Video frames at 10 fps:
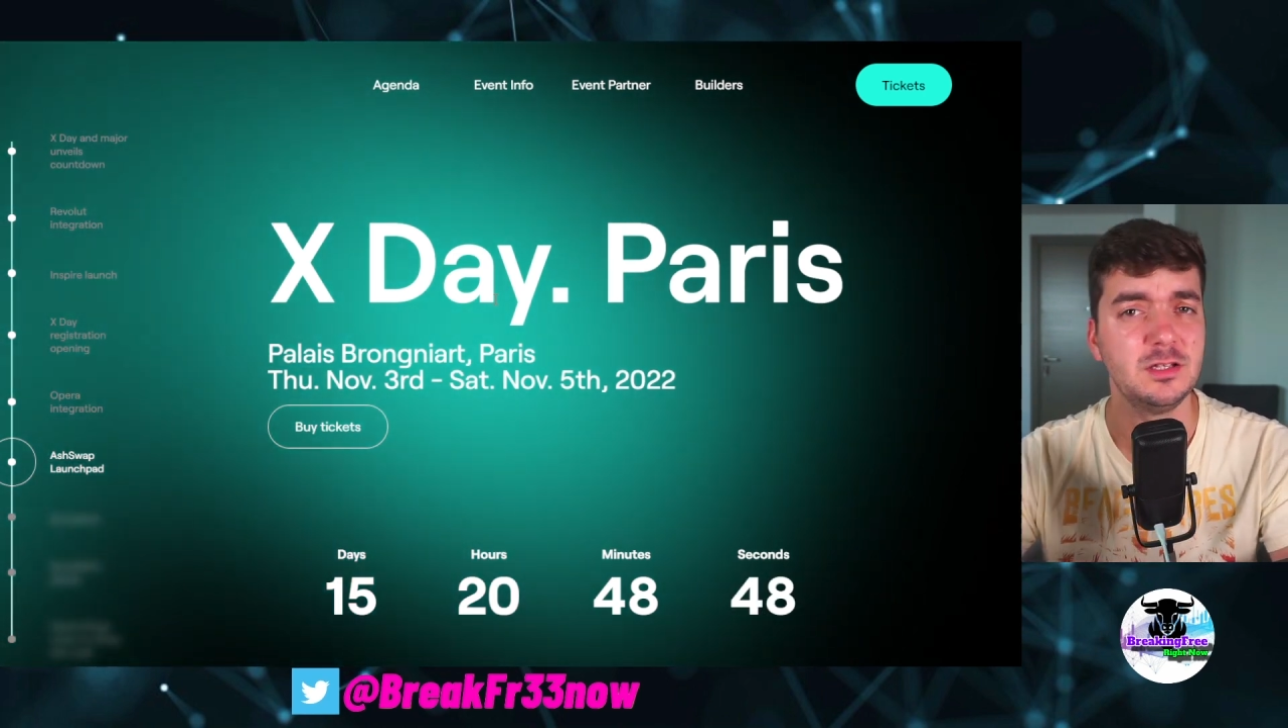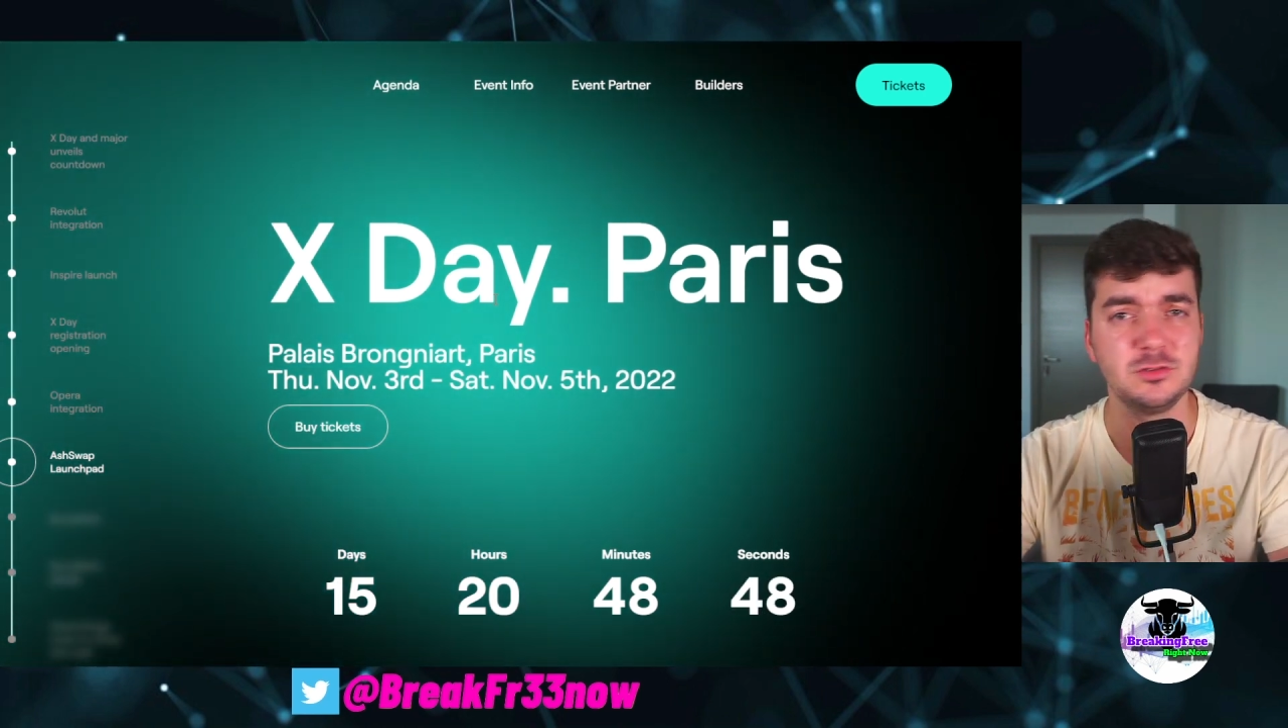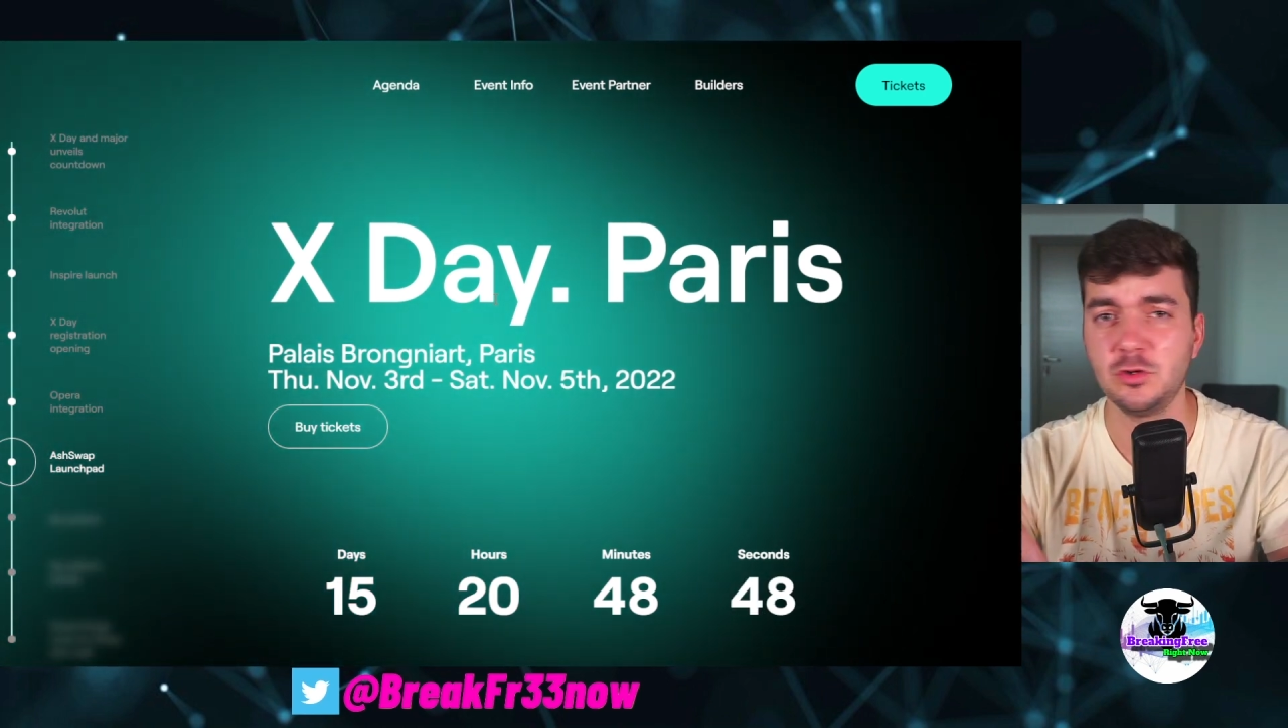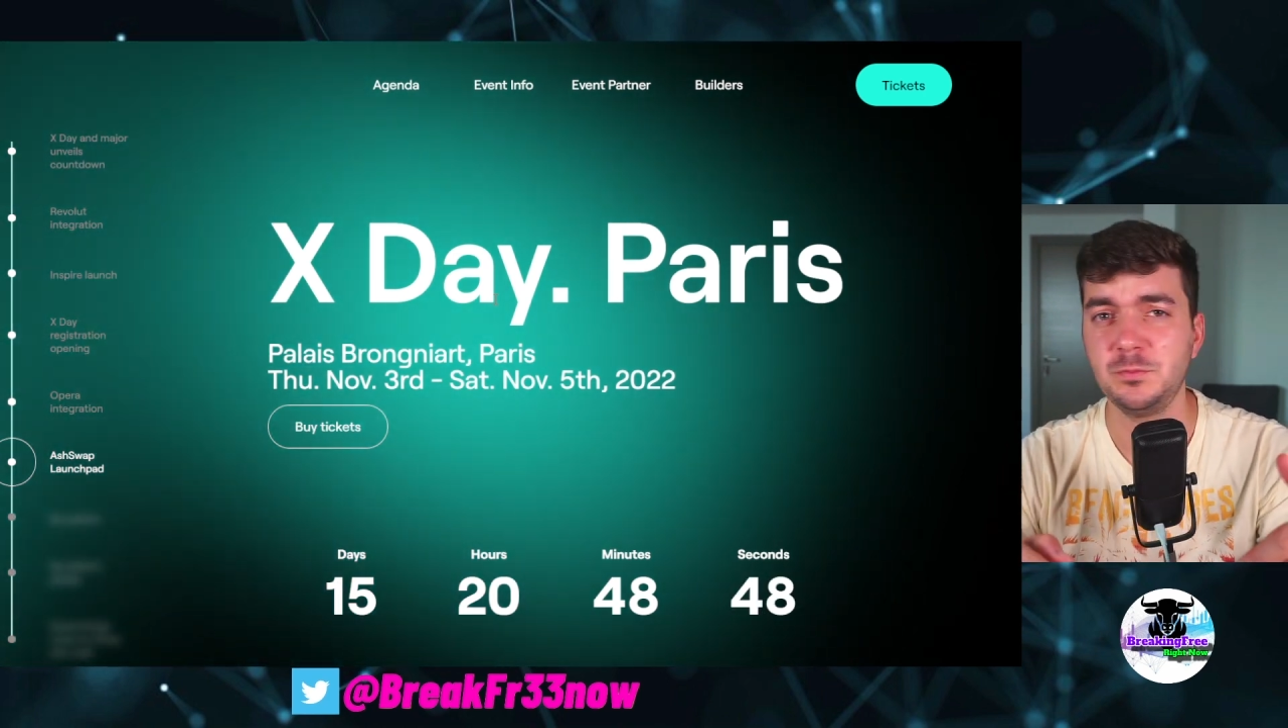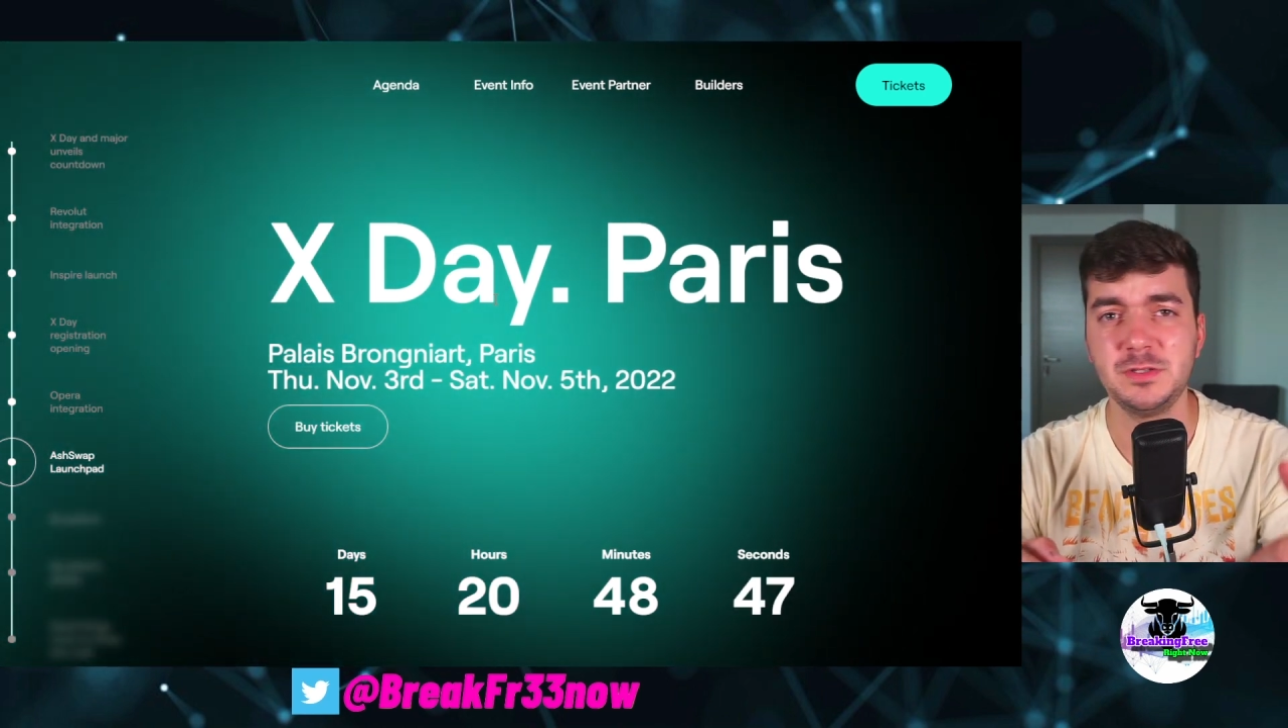
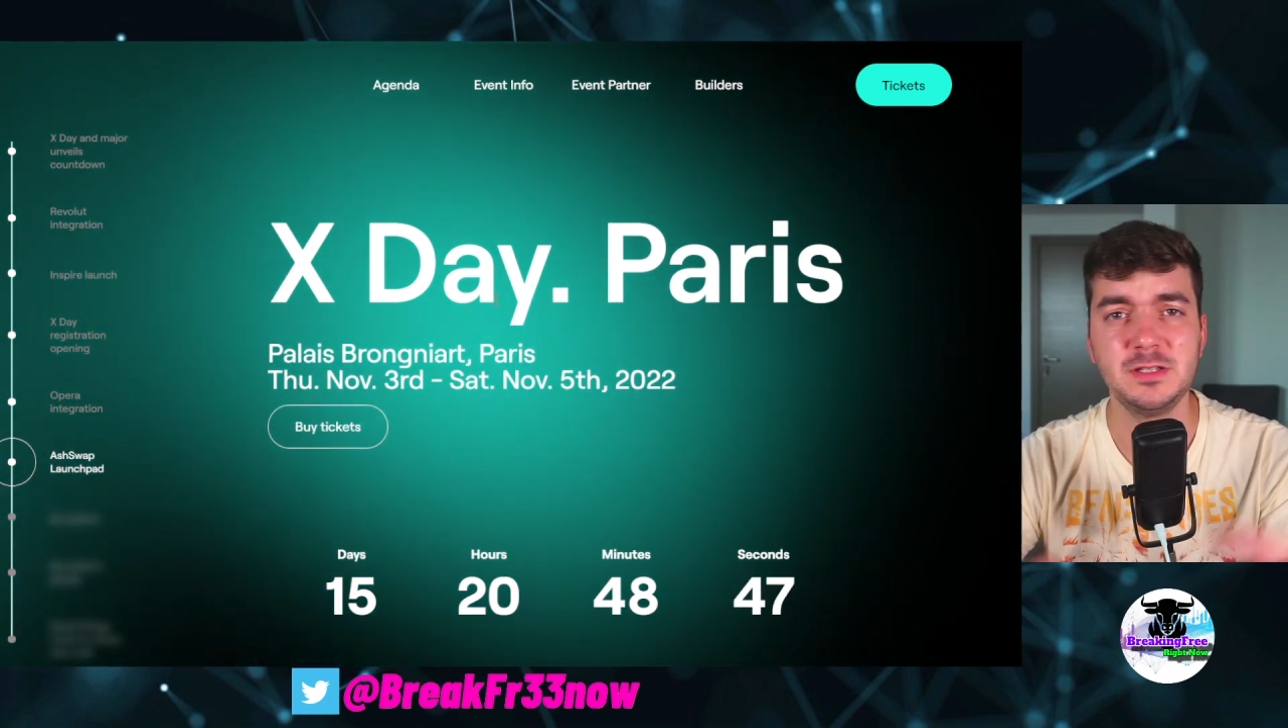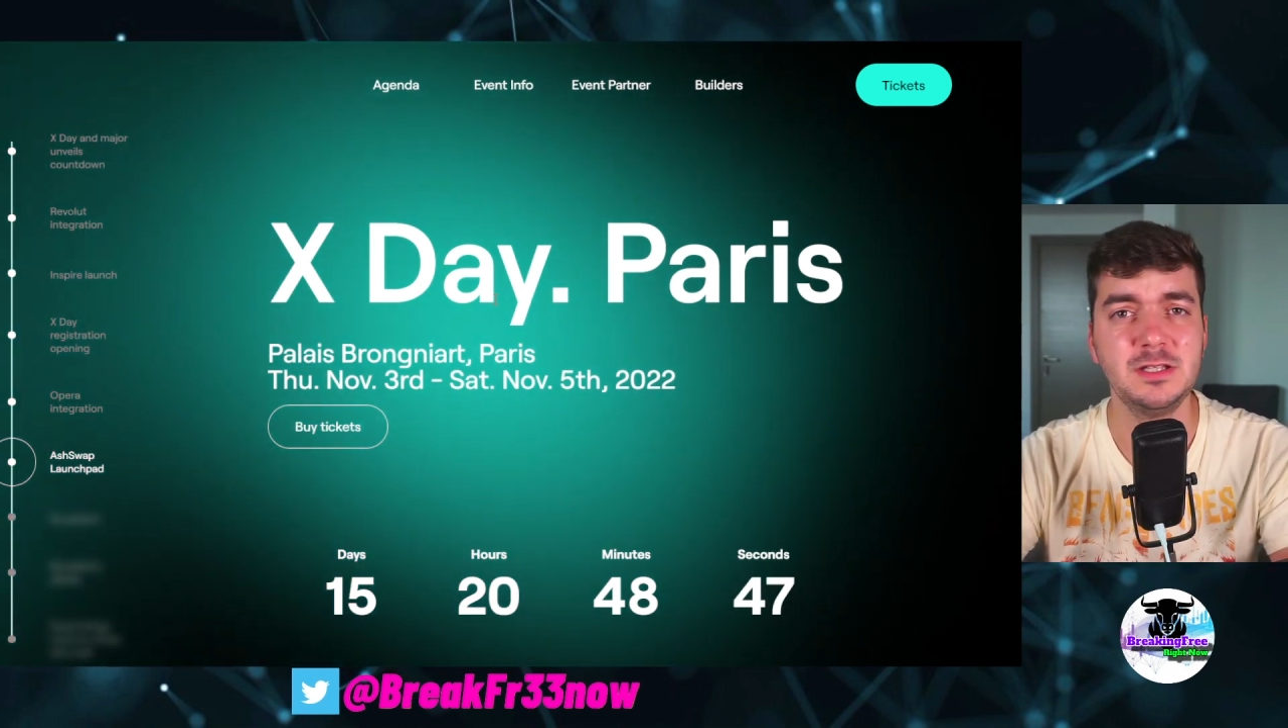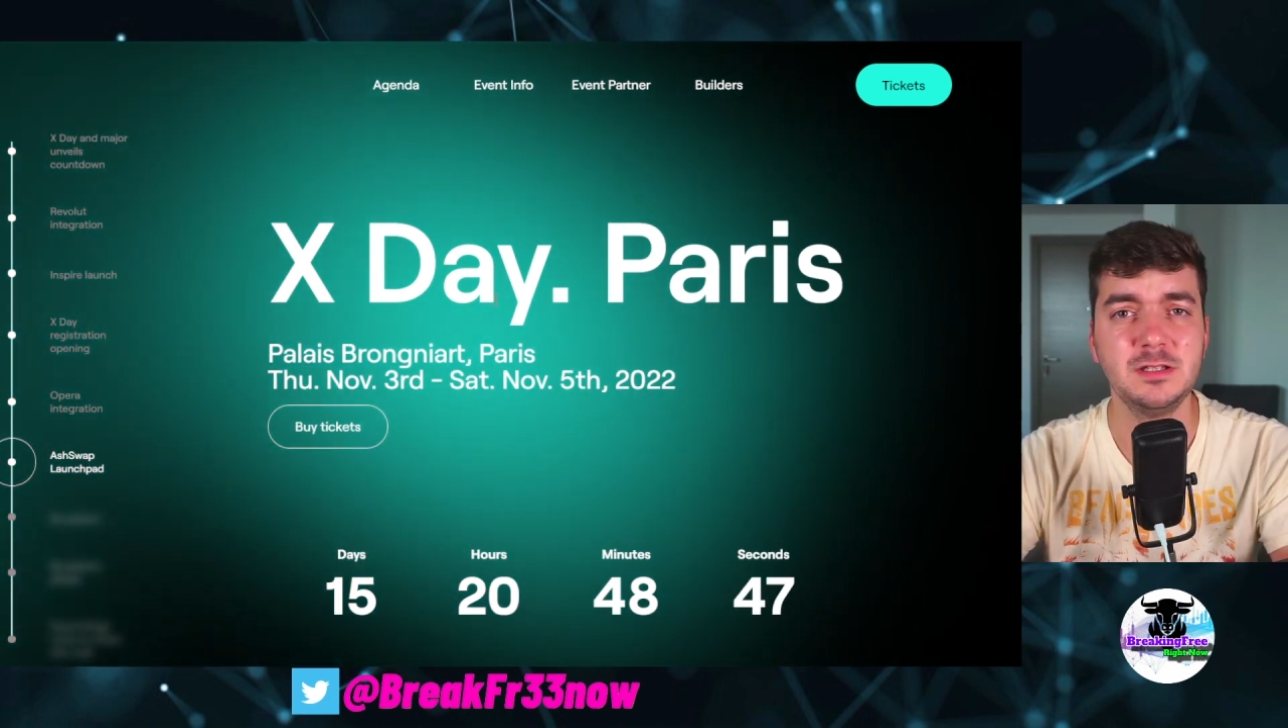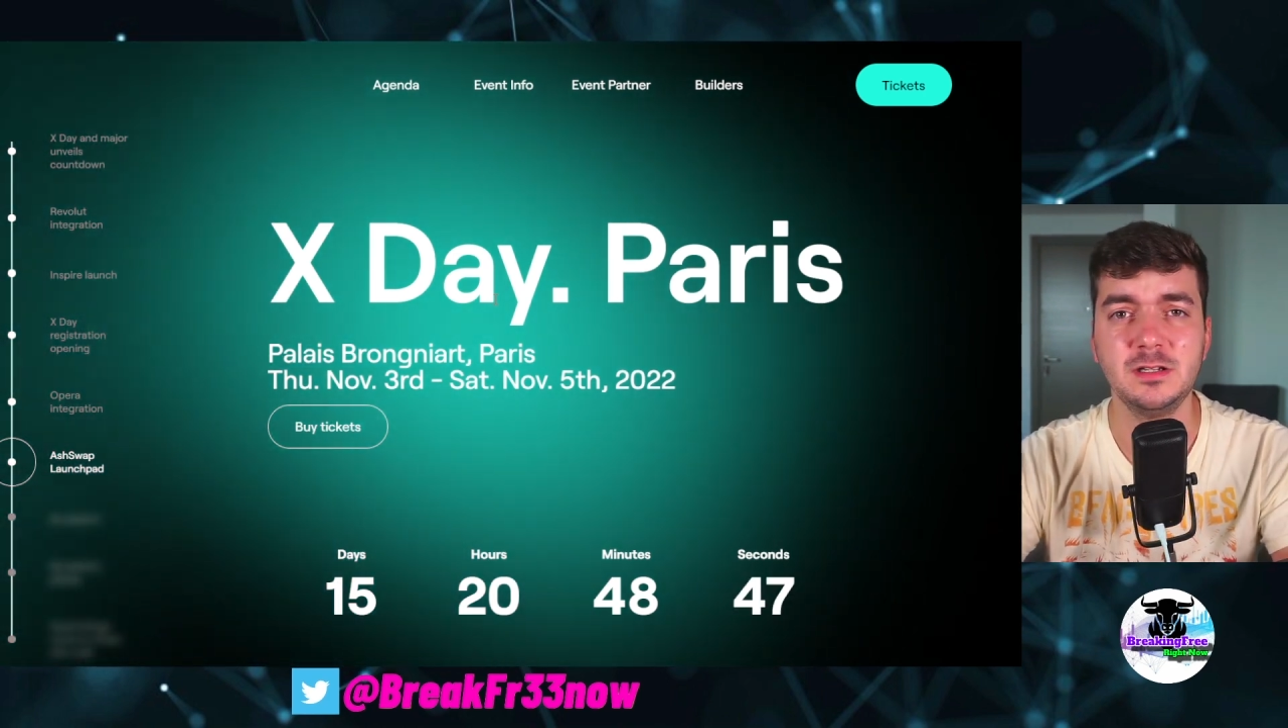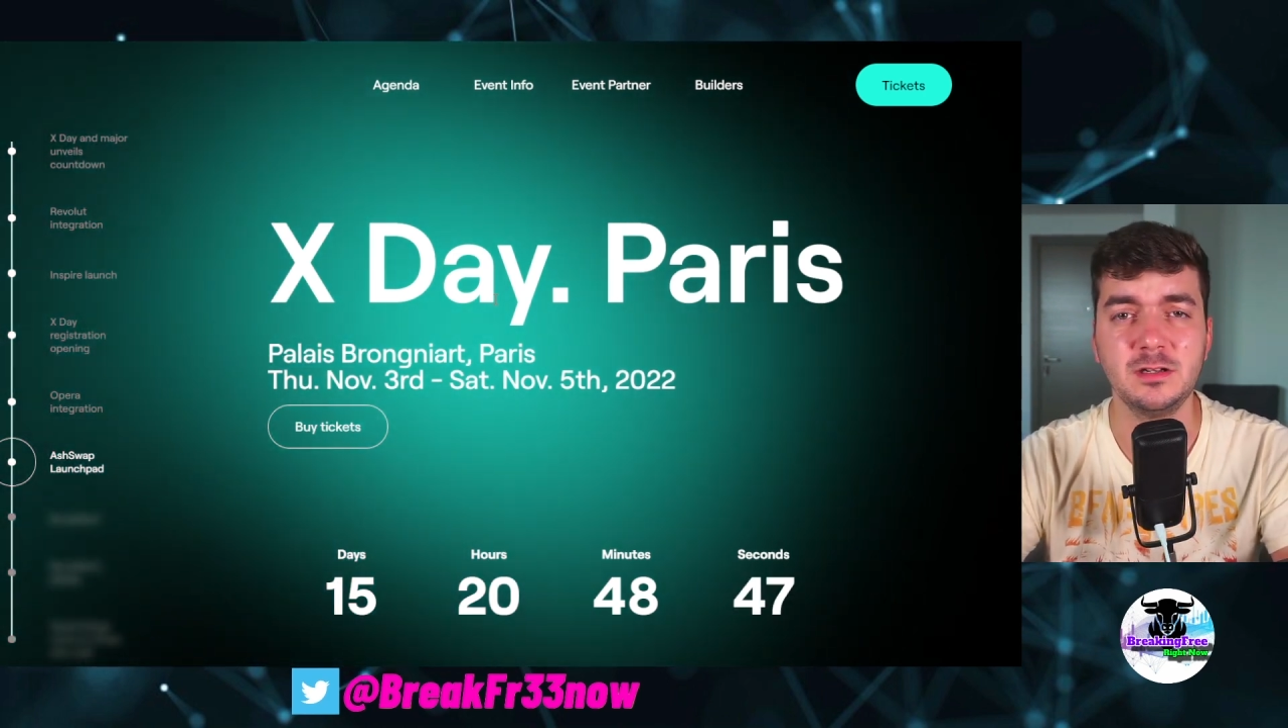drop it
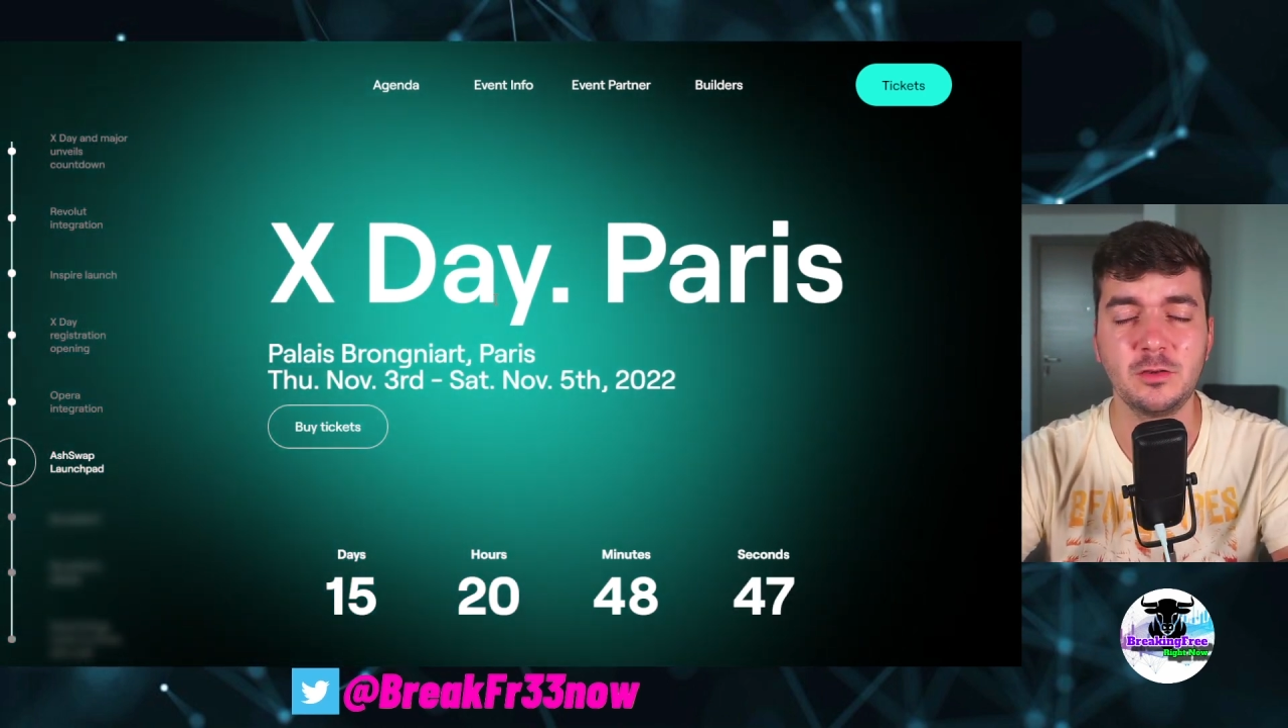in the